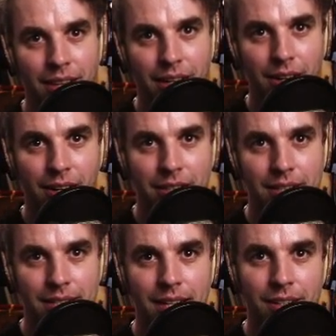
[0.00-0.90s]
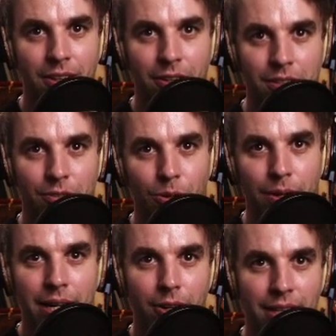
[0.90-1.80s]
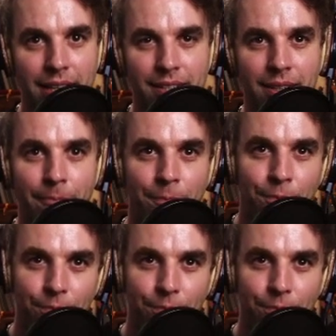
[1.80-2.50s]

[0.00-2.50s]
They are $10 for a 1-hour lesson.